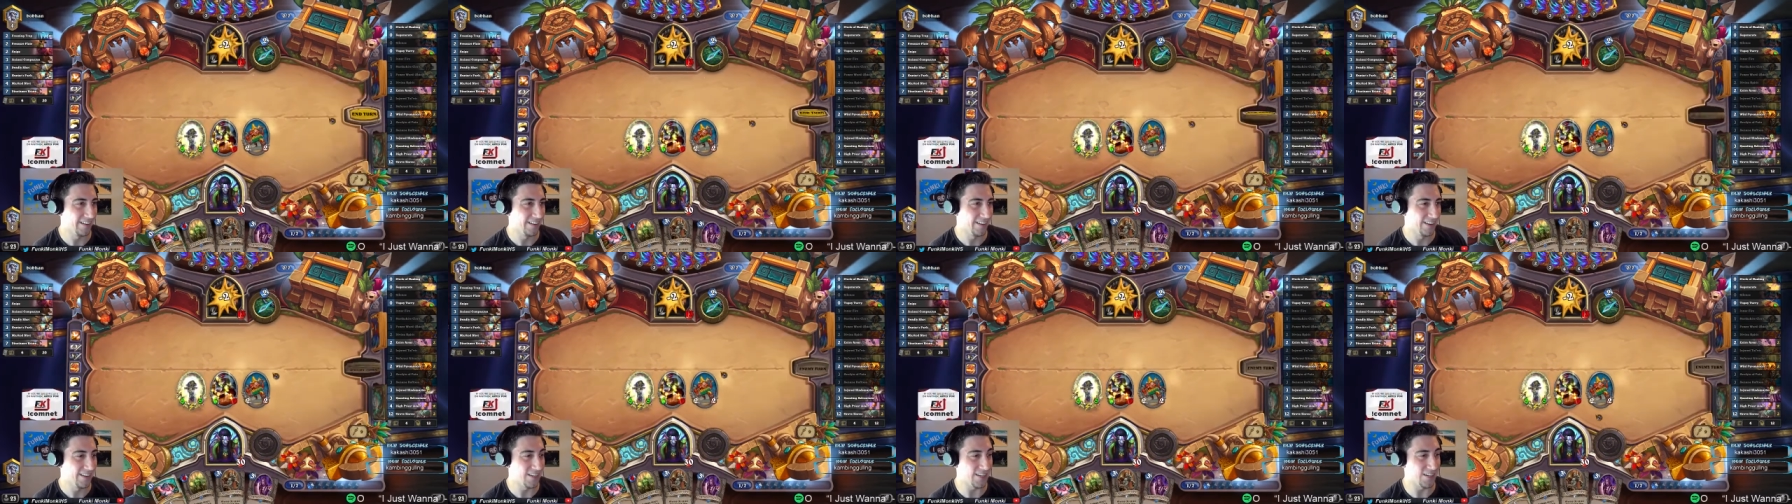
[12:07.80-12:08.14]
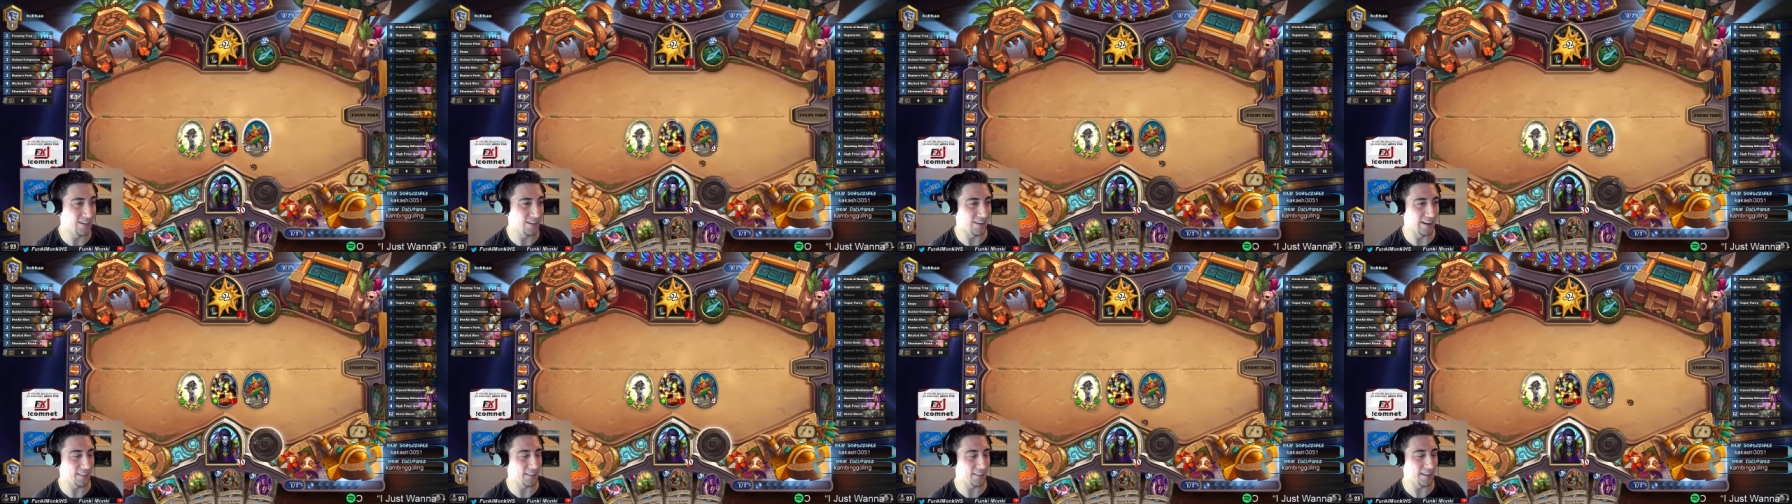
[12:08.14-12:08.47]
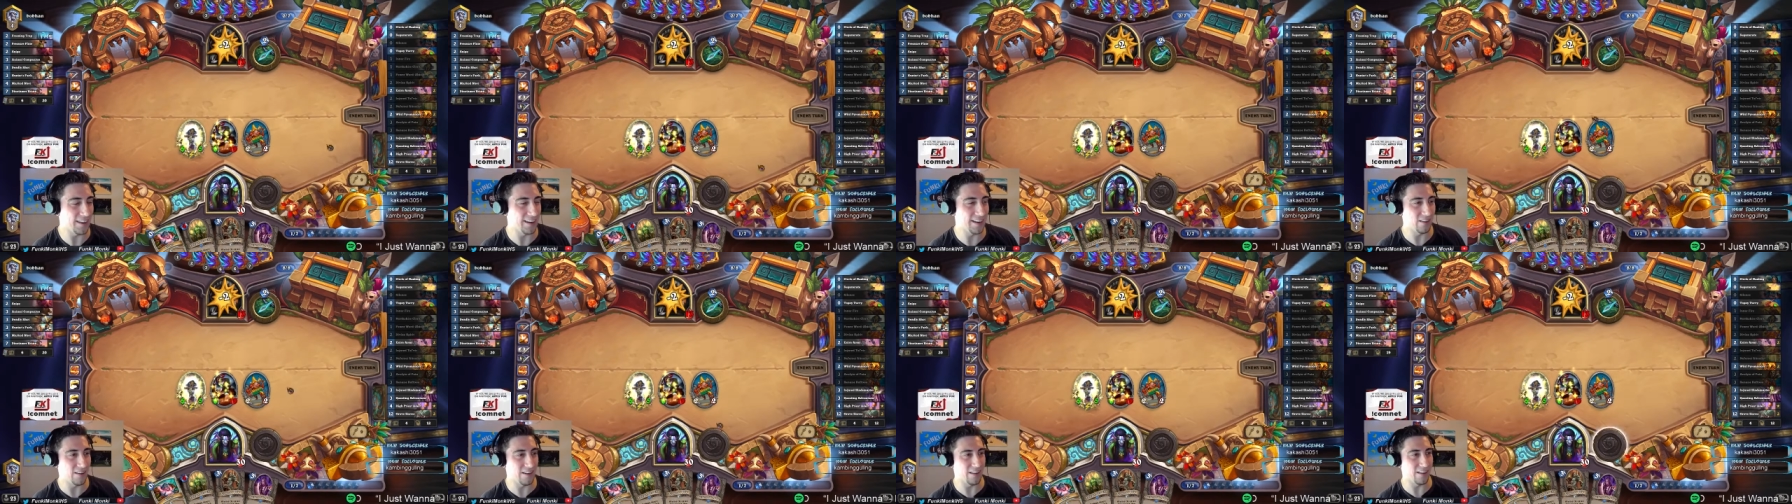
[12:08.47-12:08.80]
Shoot, I thought
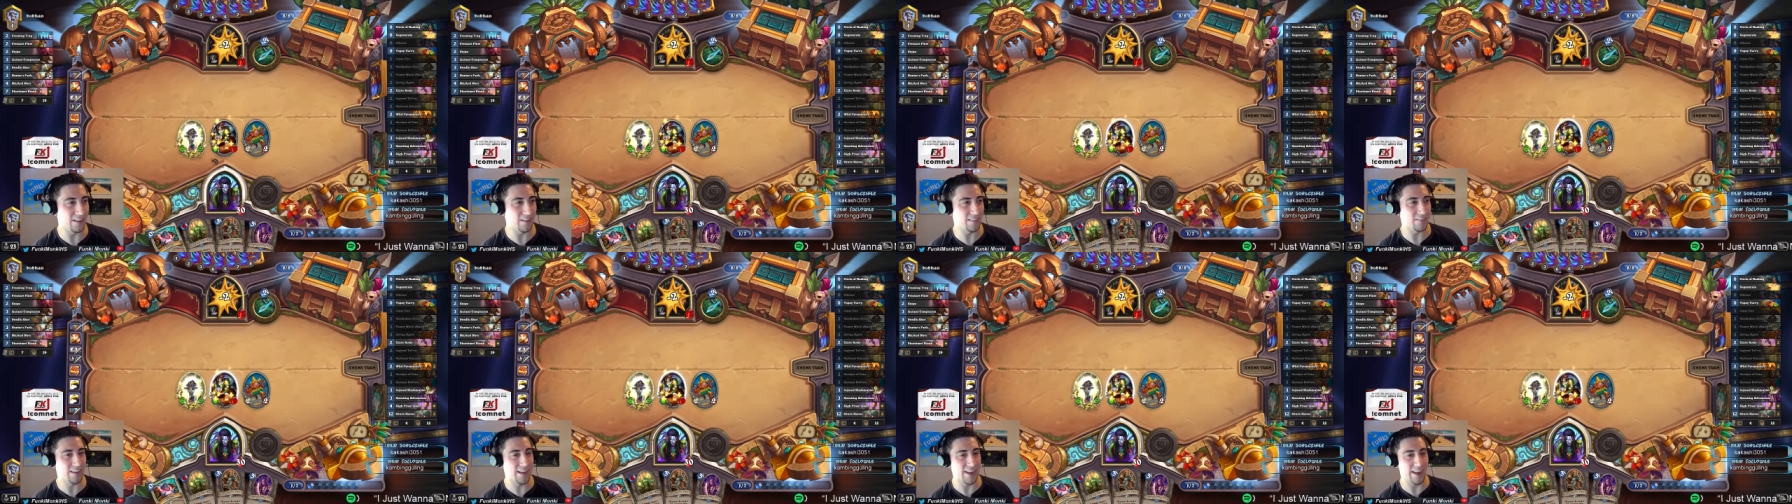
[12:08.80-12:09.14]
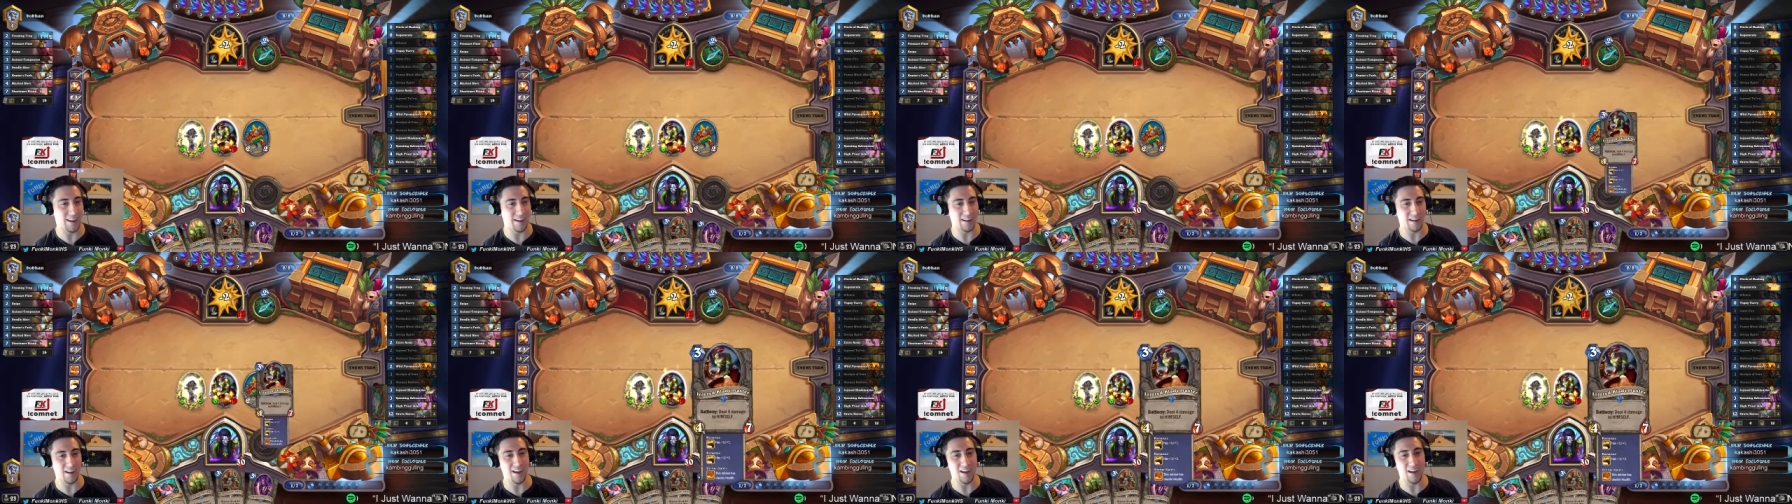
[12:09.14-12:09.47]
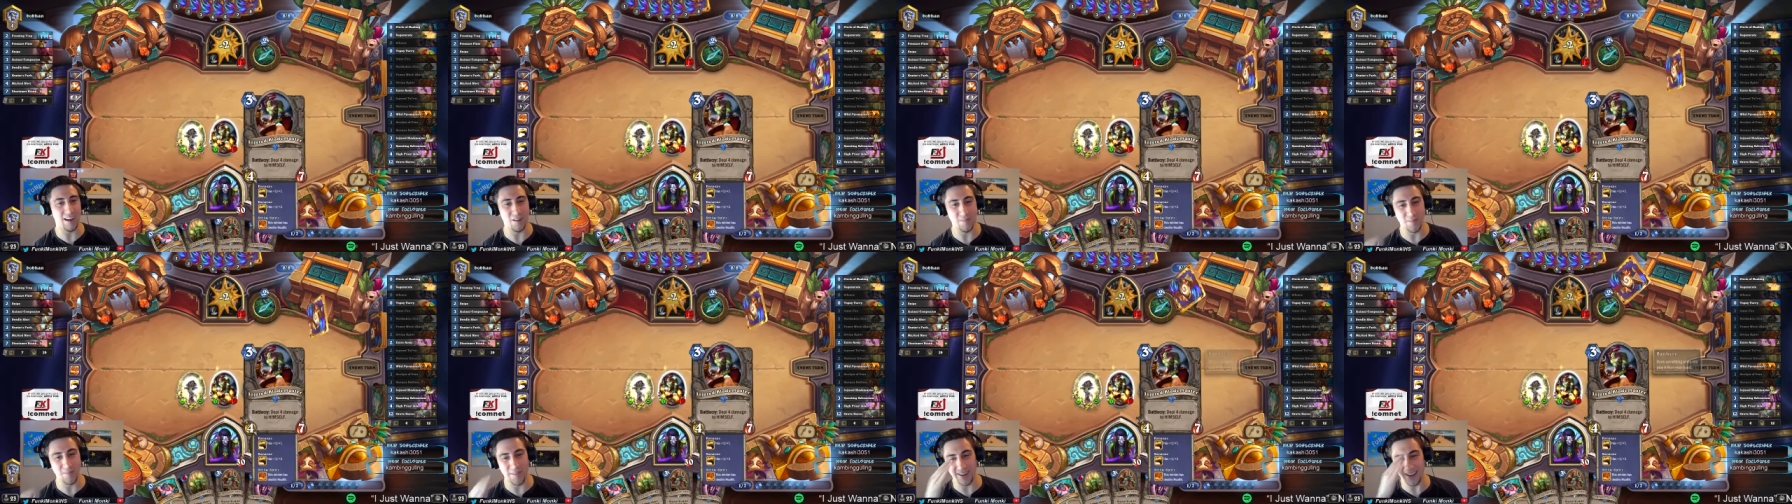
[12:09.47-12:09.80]
I would have had a,
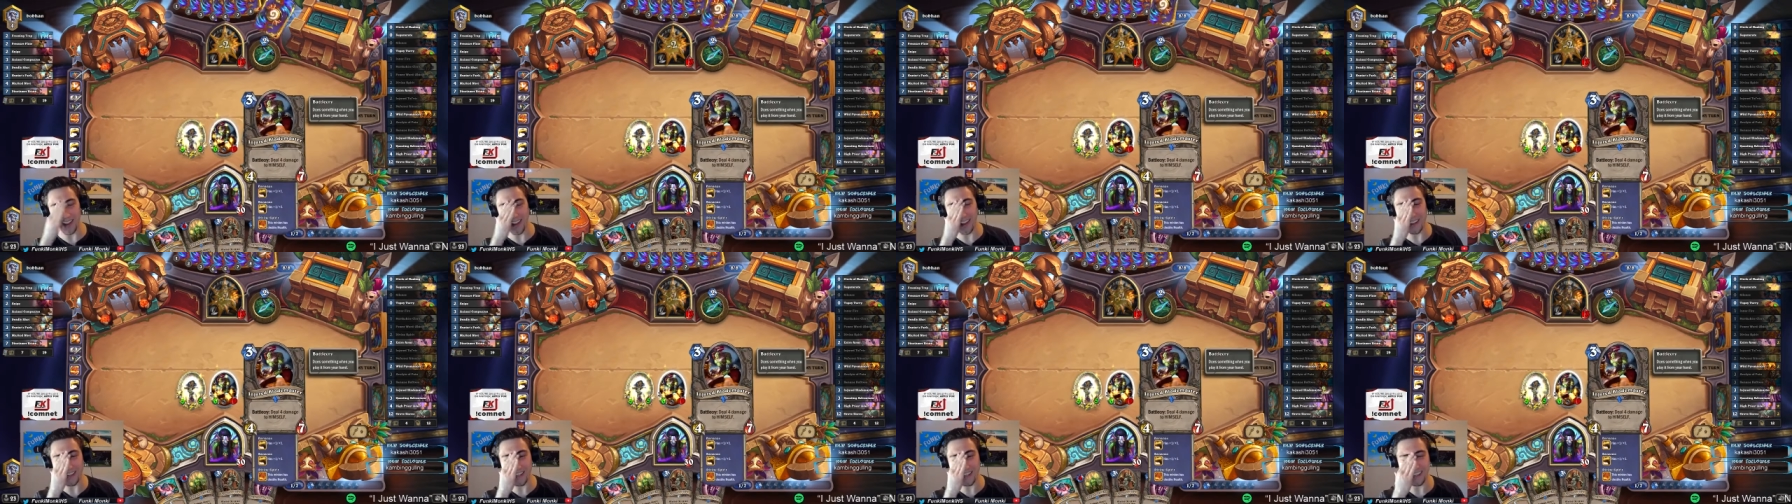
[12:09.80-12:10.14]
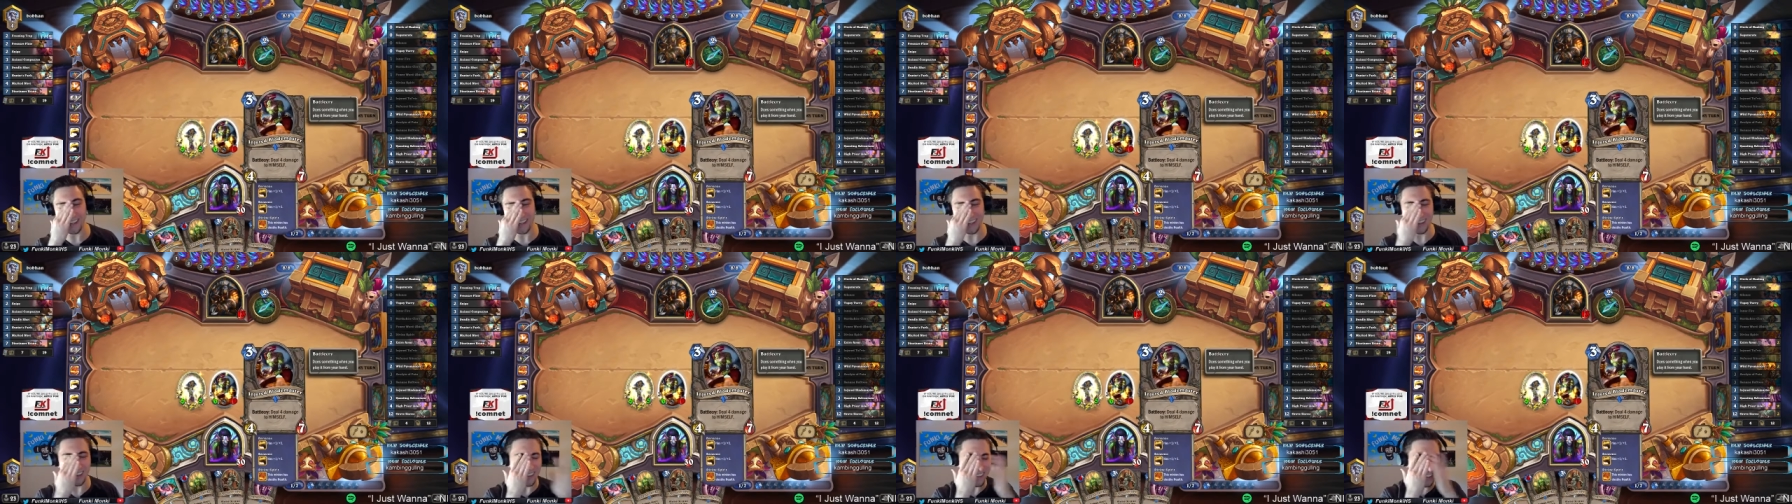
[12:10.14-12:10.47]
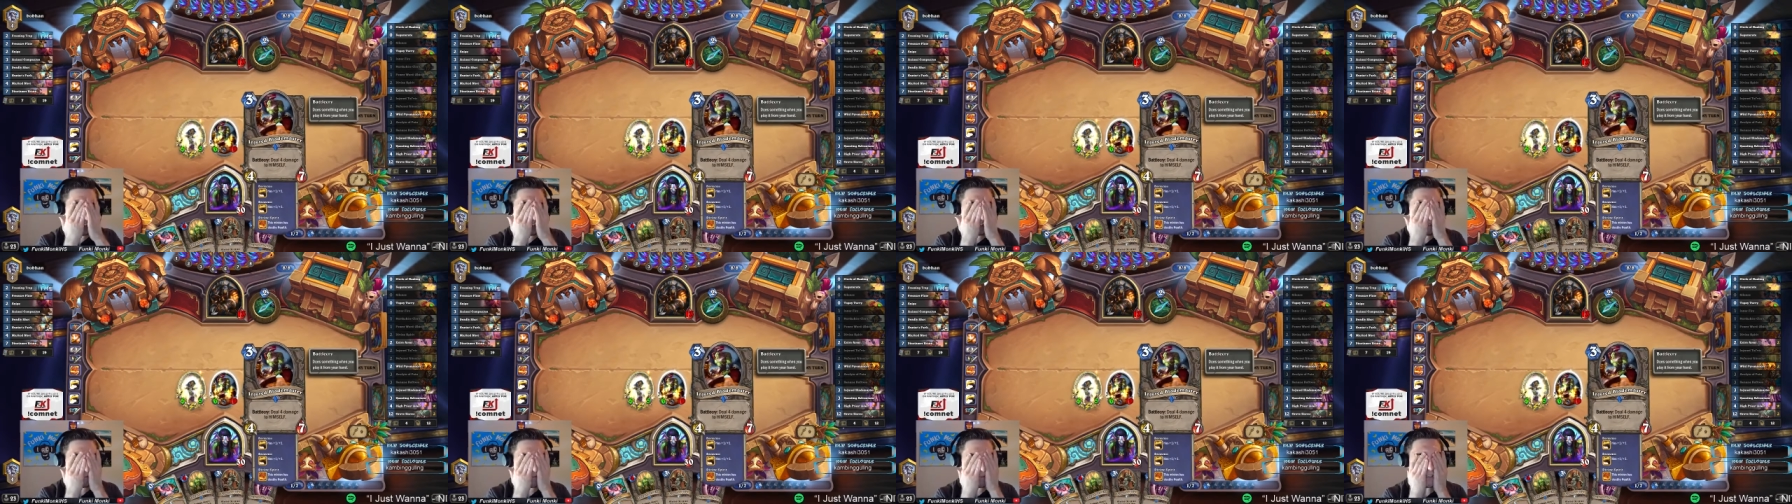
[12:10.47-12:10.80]
oh my gosh. Oh,
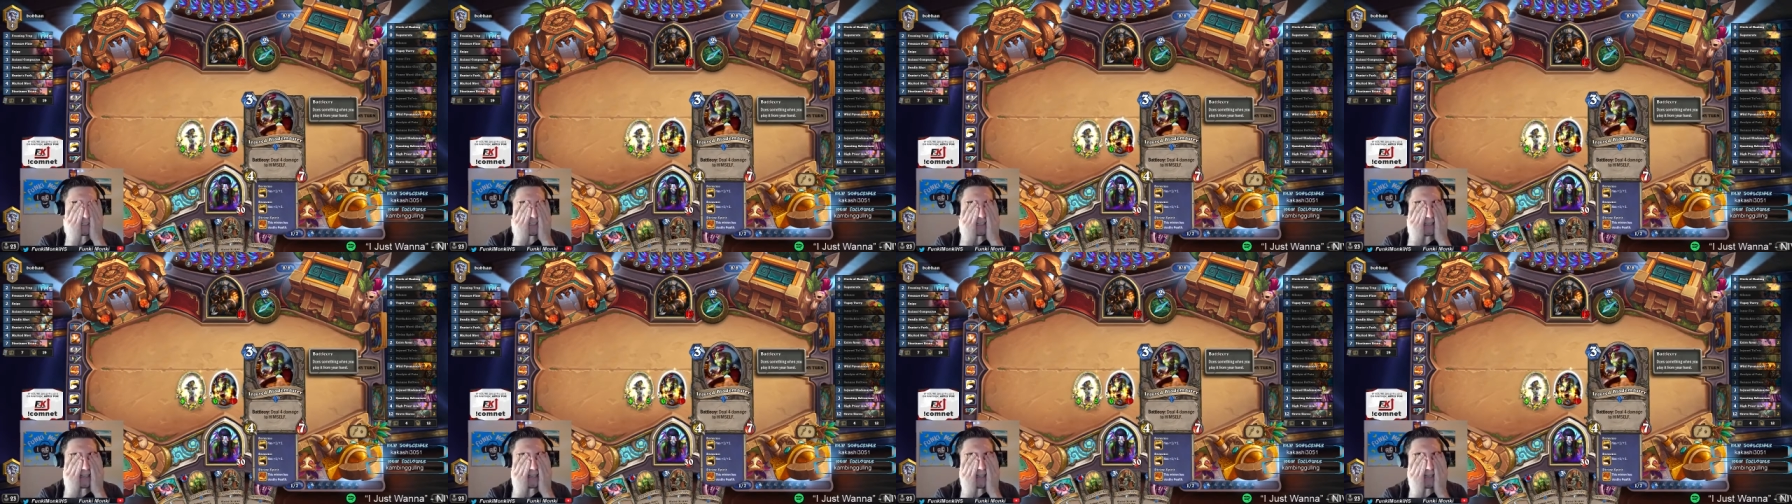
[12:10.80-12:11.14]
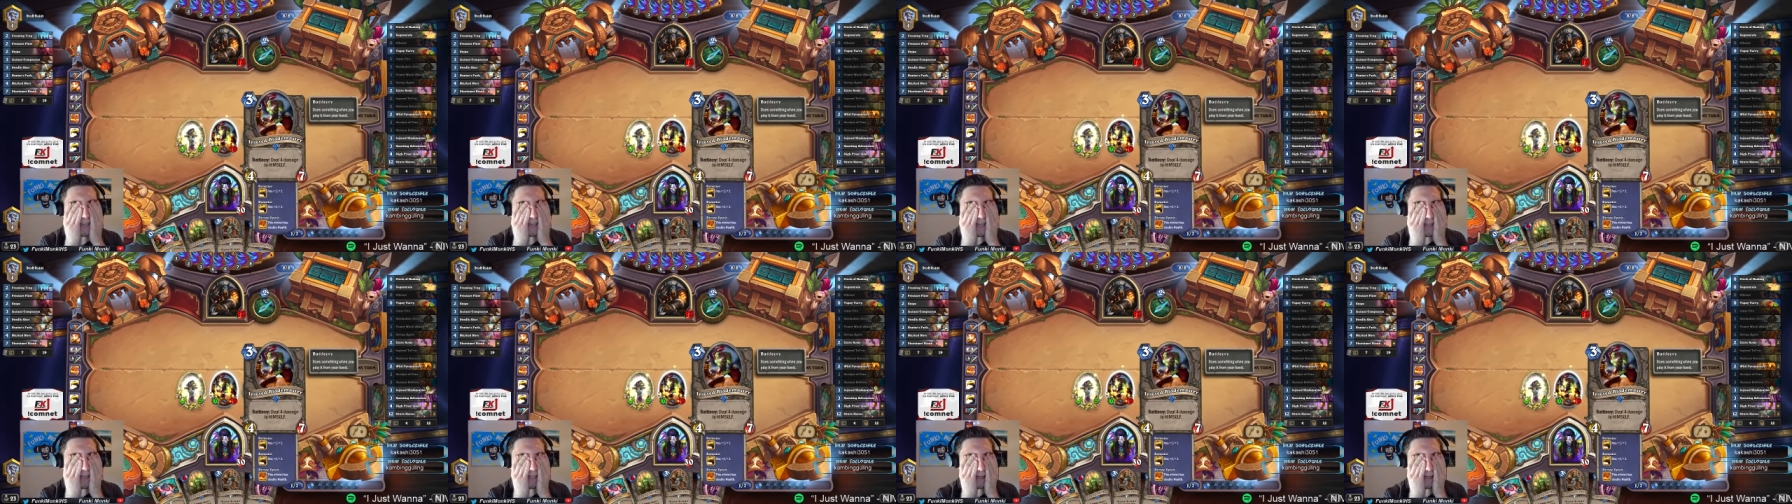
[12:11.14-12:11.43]
I'm such an idiot.